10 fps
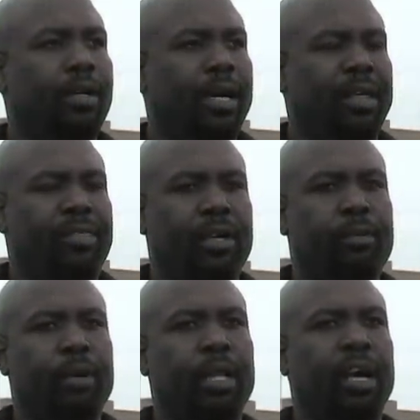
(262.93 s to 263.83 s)
I think,
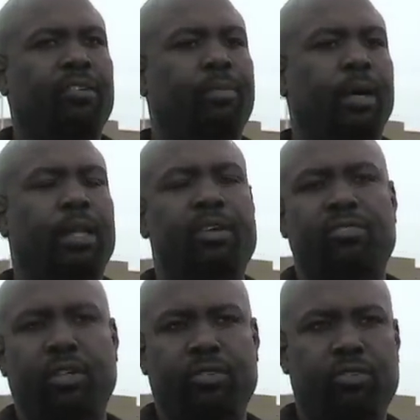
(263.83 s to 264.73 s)
in my life by
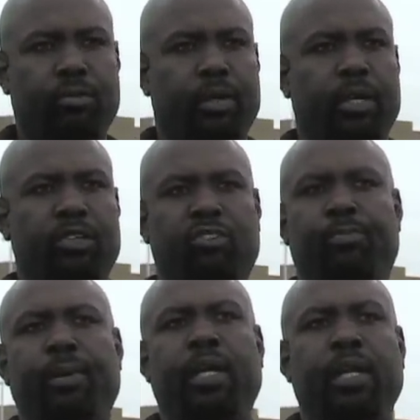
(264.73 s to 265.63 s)
listening to me and
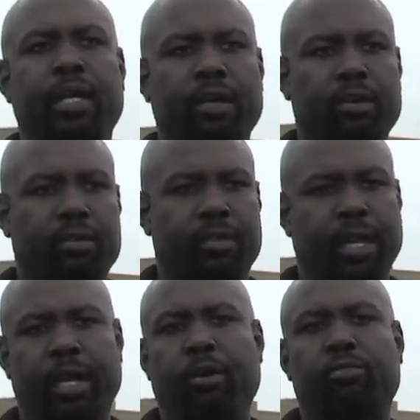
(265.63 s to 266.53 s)
just being there
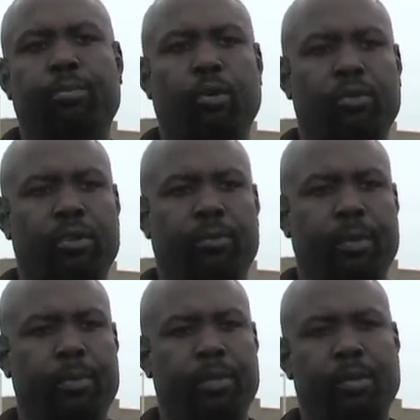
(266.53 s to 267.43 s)
that helped more than the
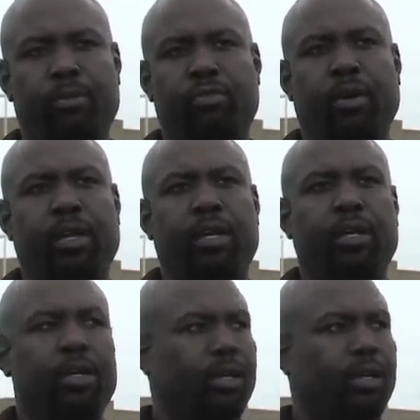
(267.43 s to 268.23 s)
people that were trying to,